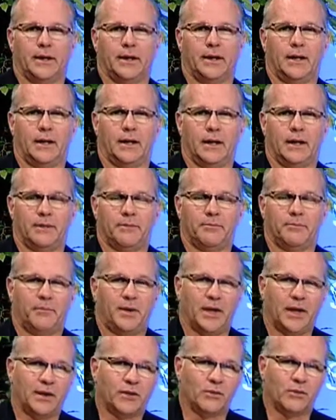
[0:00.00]
uh,
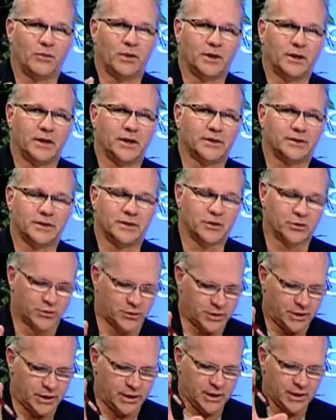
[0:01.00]
but what is
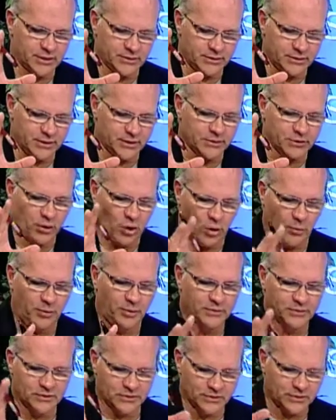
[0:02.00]
interesting is this
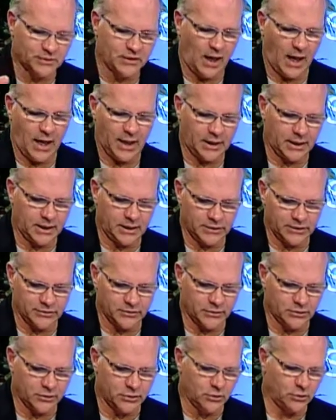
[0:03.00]
Open Society
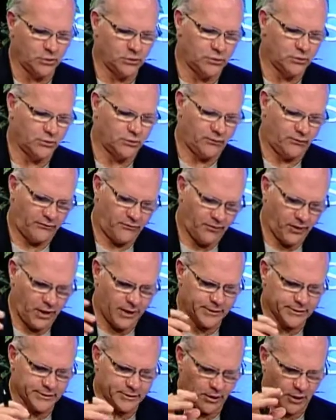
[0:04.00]
Institute
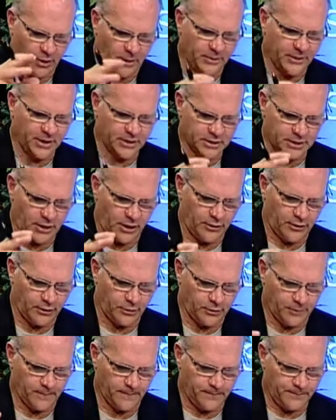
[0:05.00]
funds all these
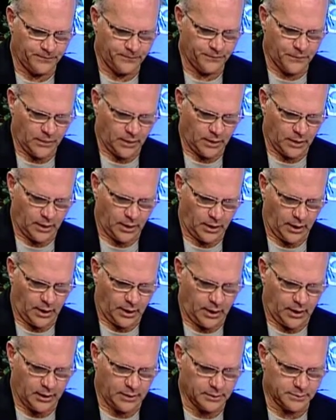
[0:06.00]
other
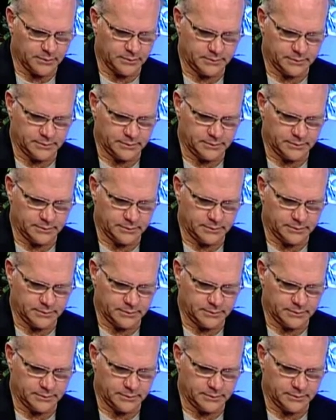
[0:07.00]
uh,